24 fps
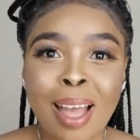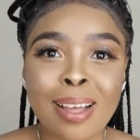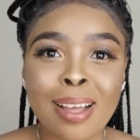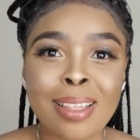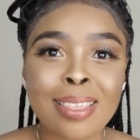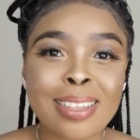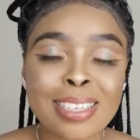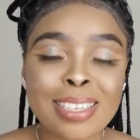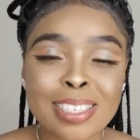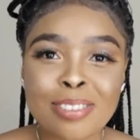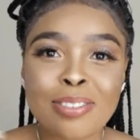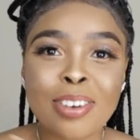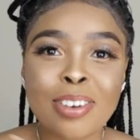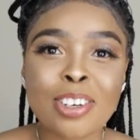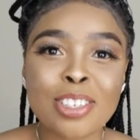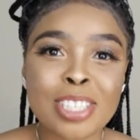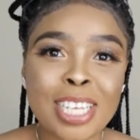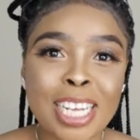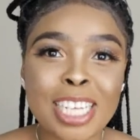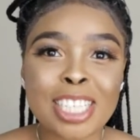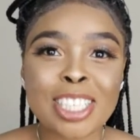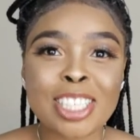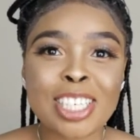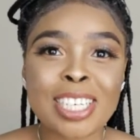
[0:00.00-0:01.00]
this
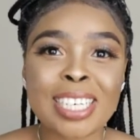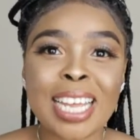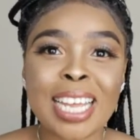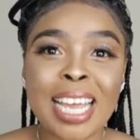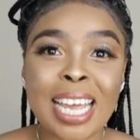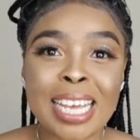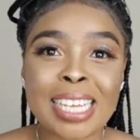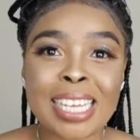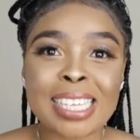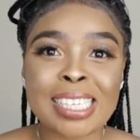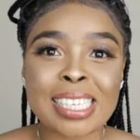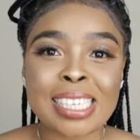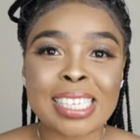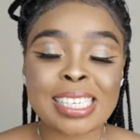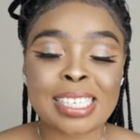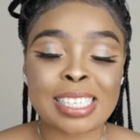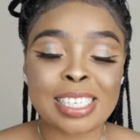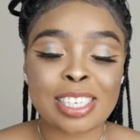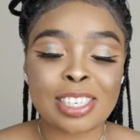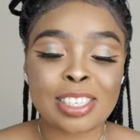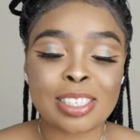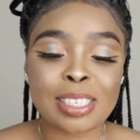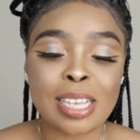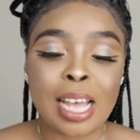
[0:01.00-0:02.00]
foundation is it,
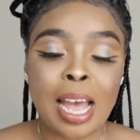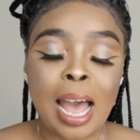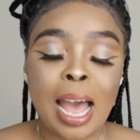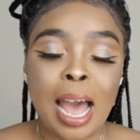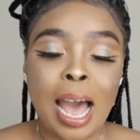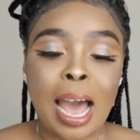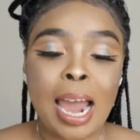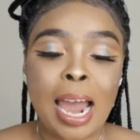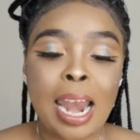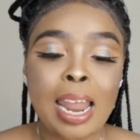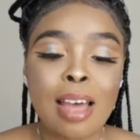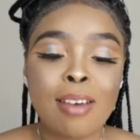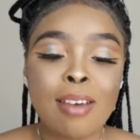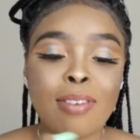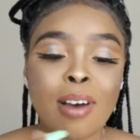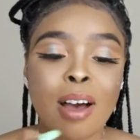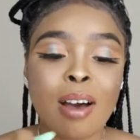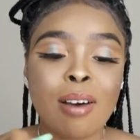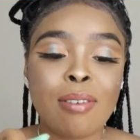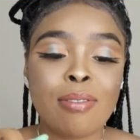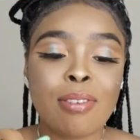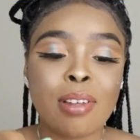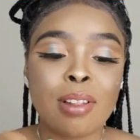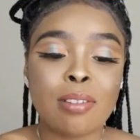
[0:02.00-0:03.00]
because I love
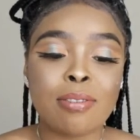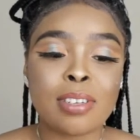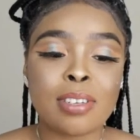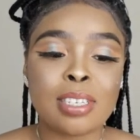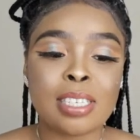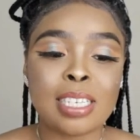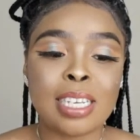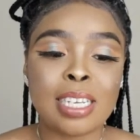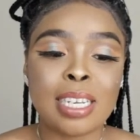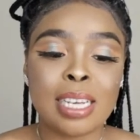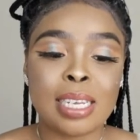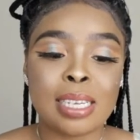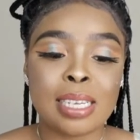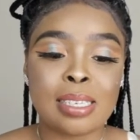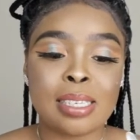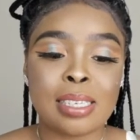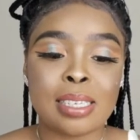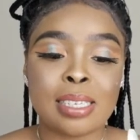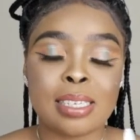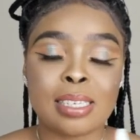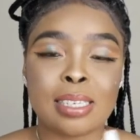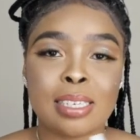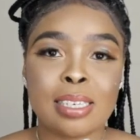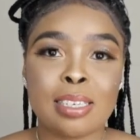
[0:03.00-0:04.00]
how velvety is
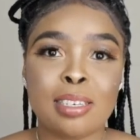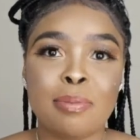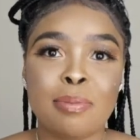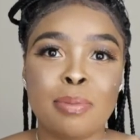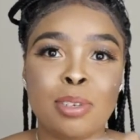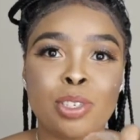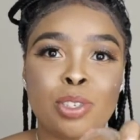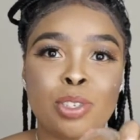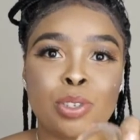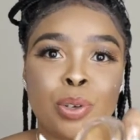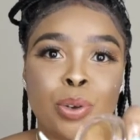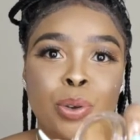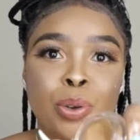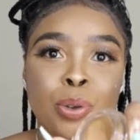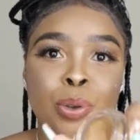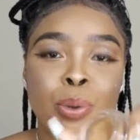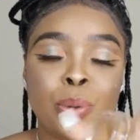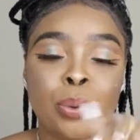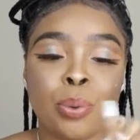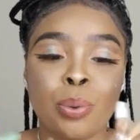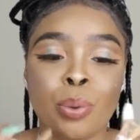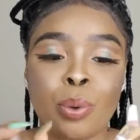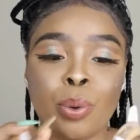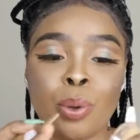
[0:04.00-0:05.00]
it. Let me show
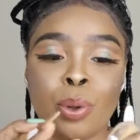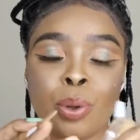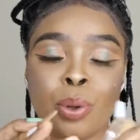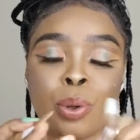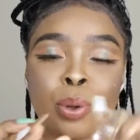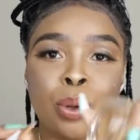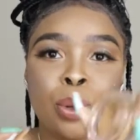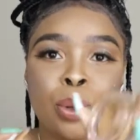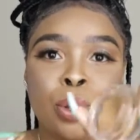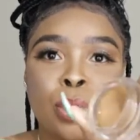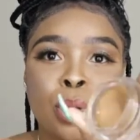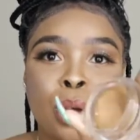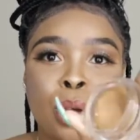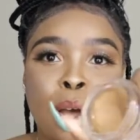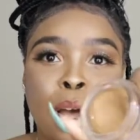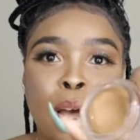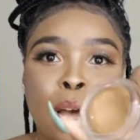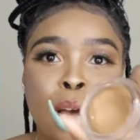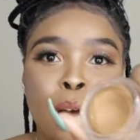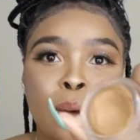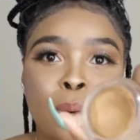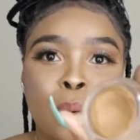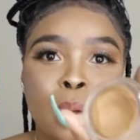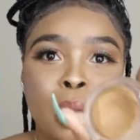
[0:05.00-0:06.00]
you
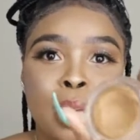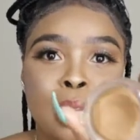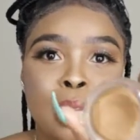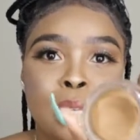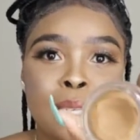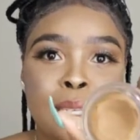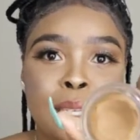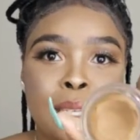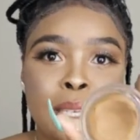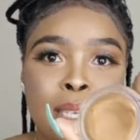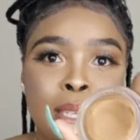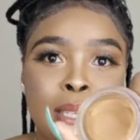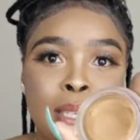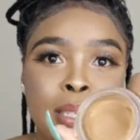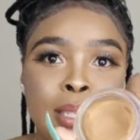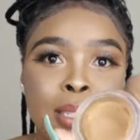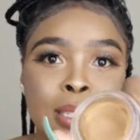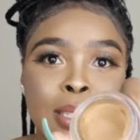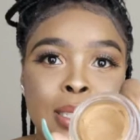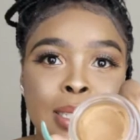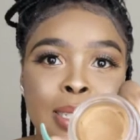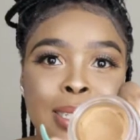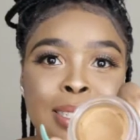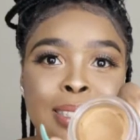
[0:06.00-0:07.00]
how is
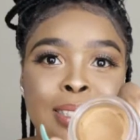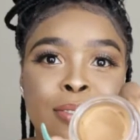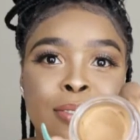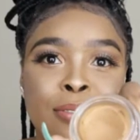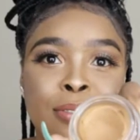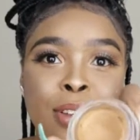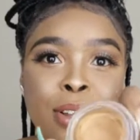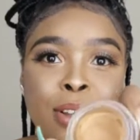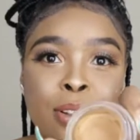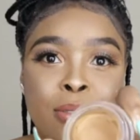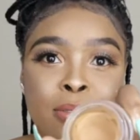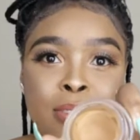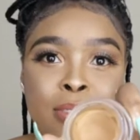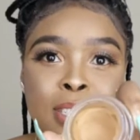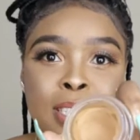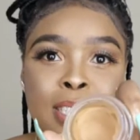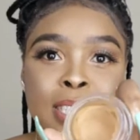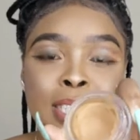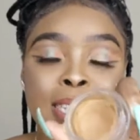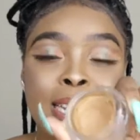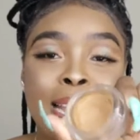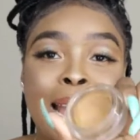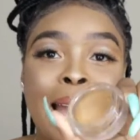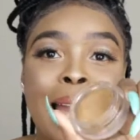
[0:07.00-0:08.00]
it. It's
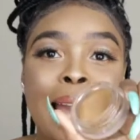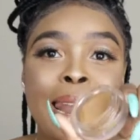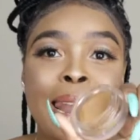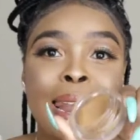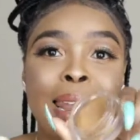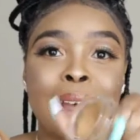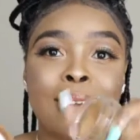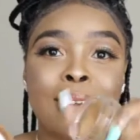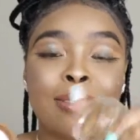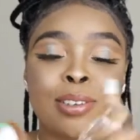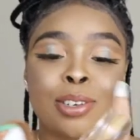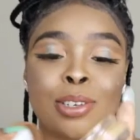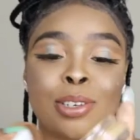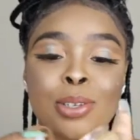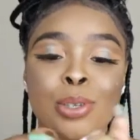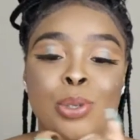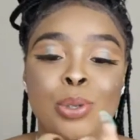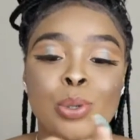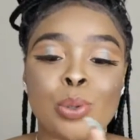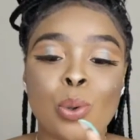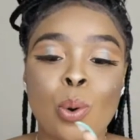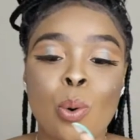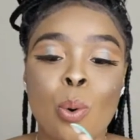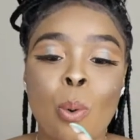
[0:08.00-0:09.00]
velvety. I love it
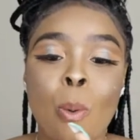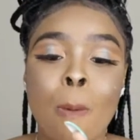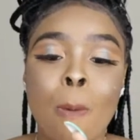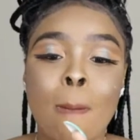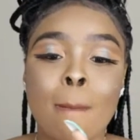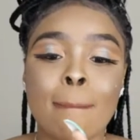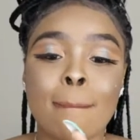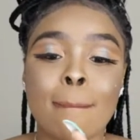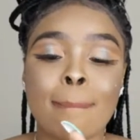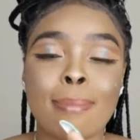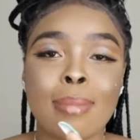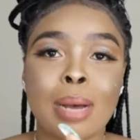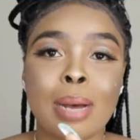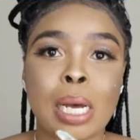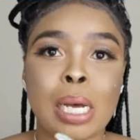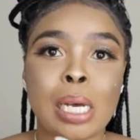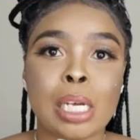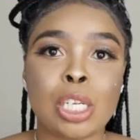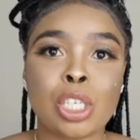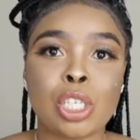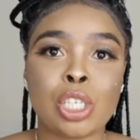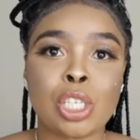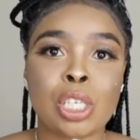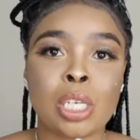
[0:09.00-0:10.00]
so
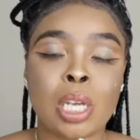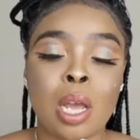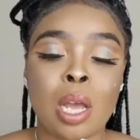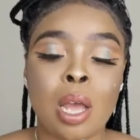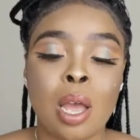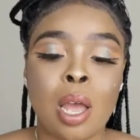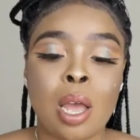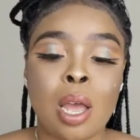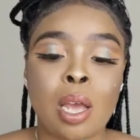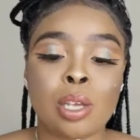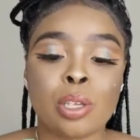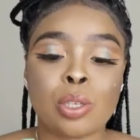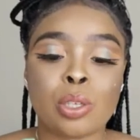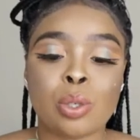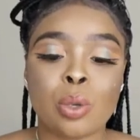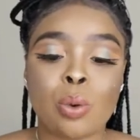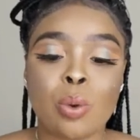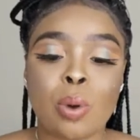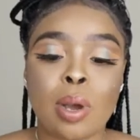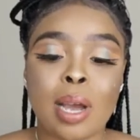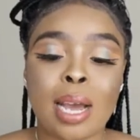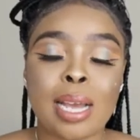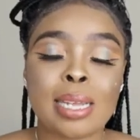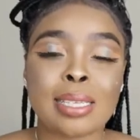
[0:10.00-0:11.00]
much. So
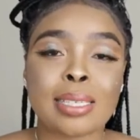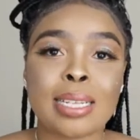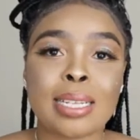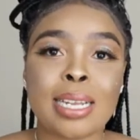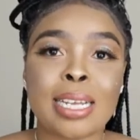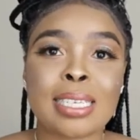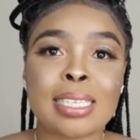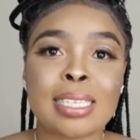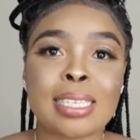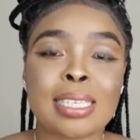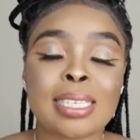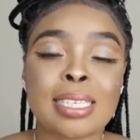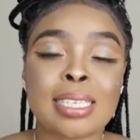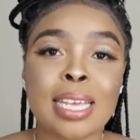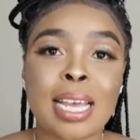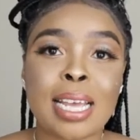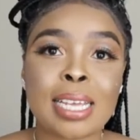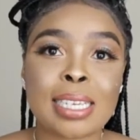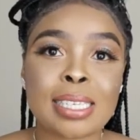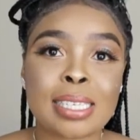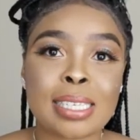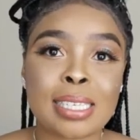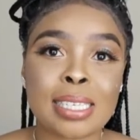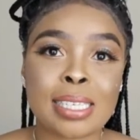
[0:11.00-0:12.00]
guys, let's
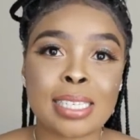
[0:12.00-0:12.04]
test